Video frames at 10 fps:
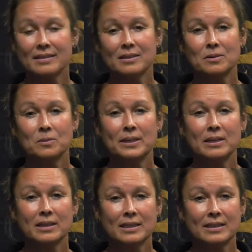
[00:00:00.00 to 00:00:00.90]
so we
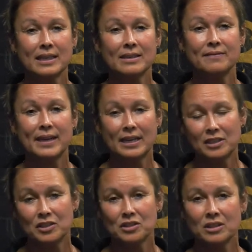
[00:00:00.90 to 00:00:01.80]
are going to take
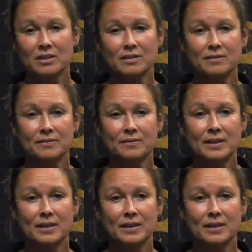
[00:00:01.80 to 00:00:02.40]
advantage of